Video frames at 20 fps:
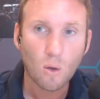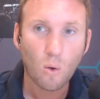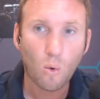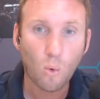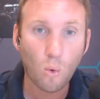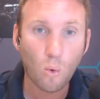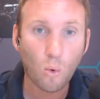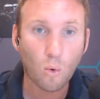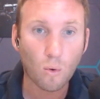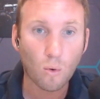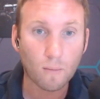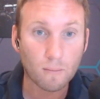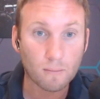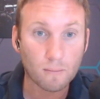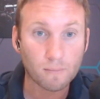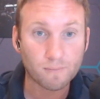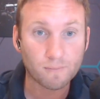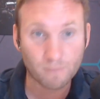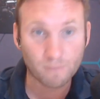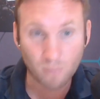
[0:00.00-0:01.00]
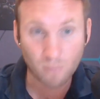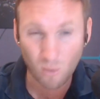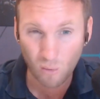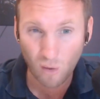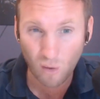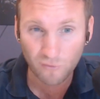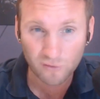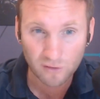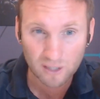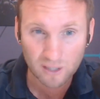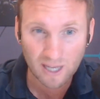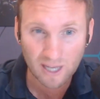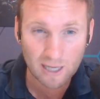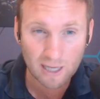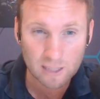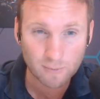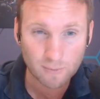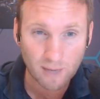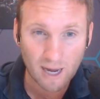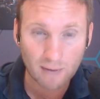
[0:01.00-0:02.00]
or more often the
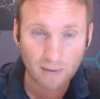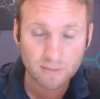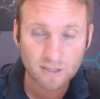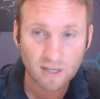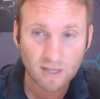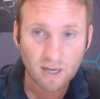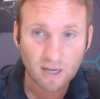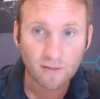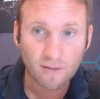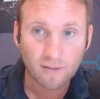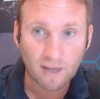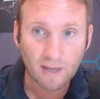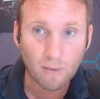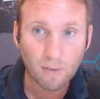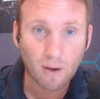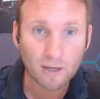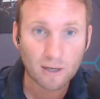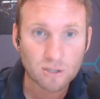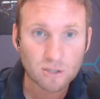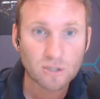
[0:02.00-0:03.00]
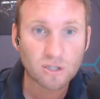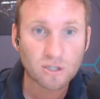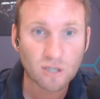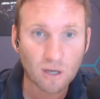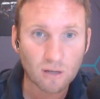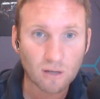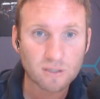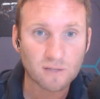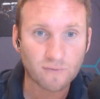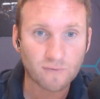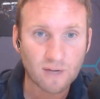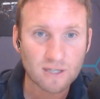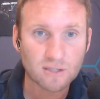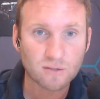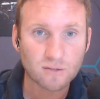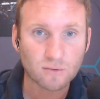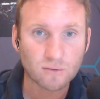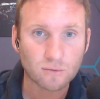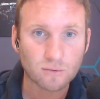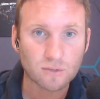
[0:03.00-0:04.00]
case, perhaps they might charter
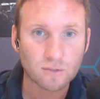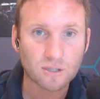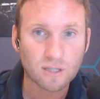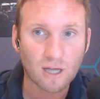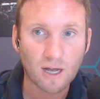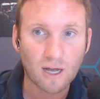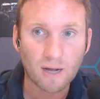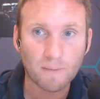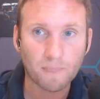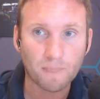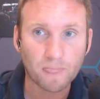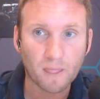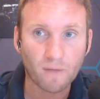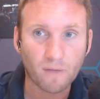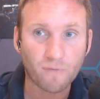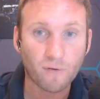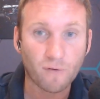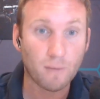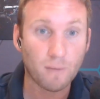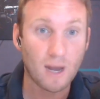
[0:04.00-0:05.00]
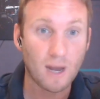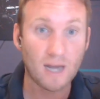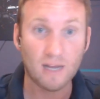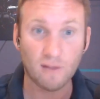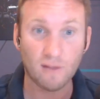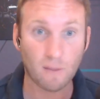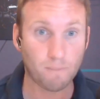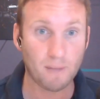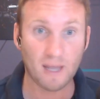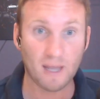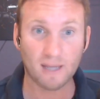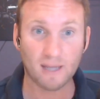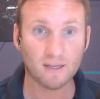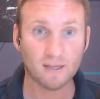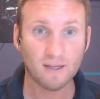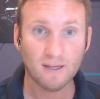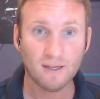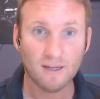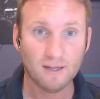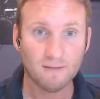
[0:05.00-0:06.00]
vessels from any of the big
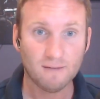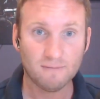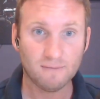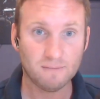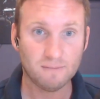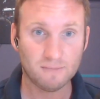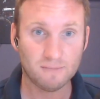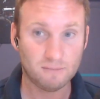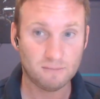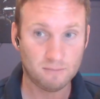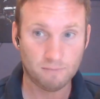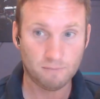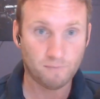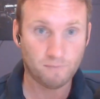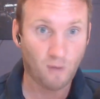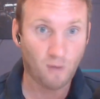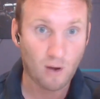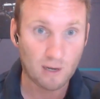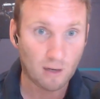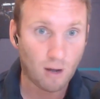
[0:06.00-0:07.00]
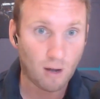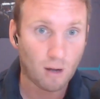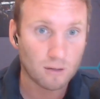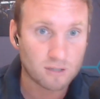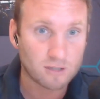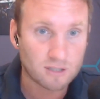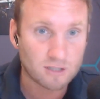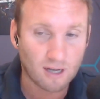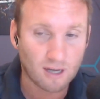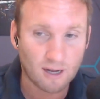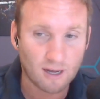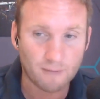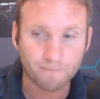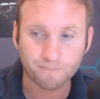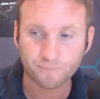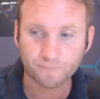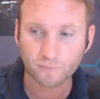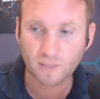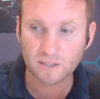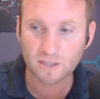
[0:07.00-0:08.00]
very large
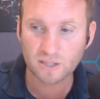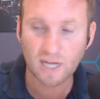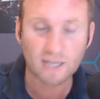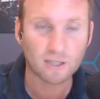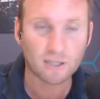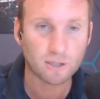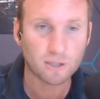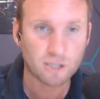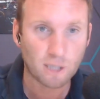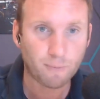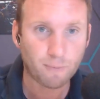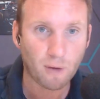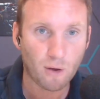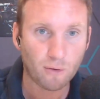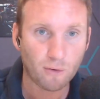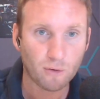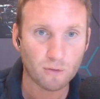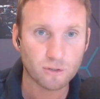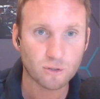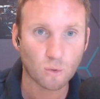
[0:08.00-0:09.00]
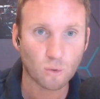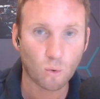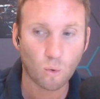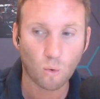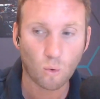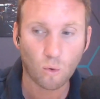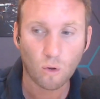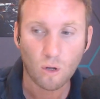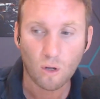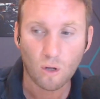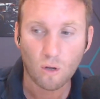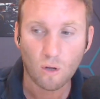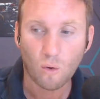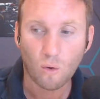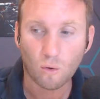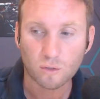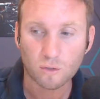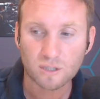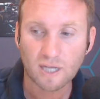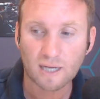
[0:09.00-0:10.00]
tanker ship owners or
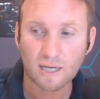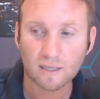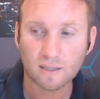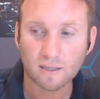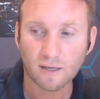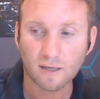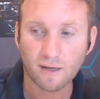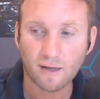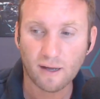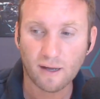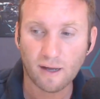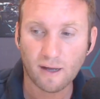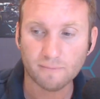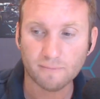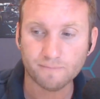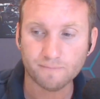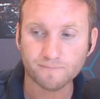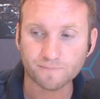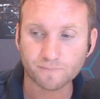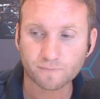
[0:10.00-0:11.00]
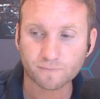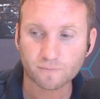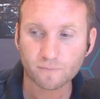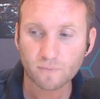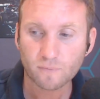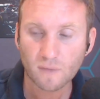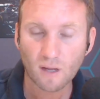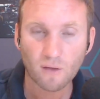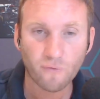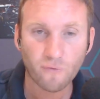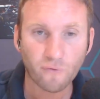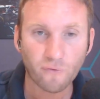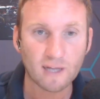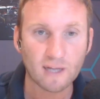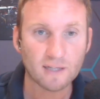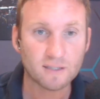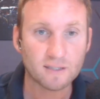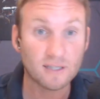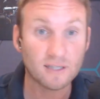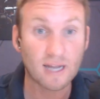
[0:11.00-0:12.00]
tanker
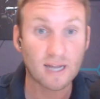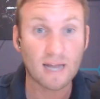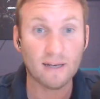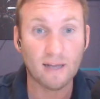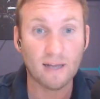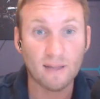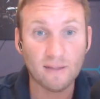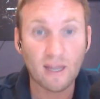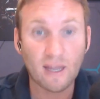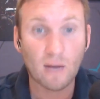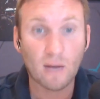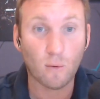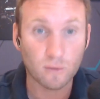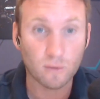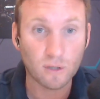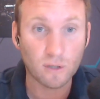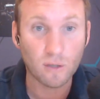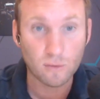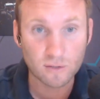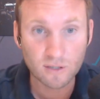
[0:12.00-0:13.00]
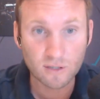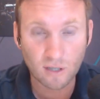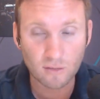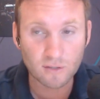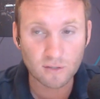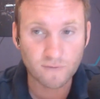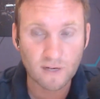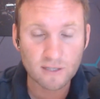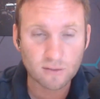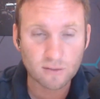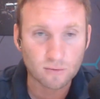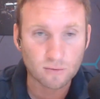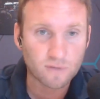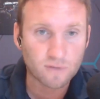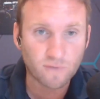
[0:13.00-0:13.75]
fleets, and they will use those vessels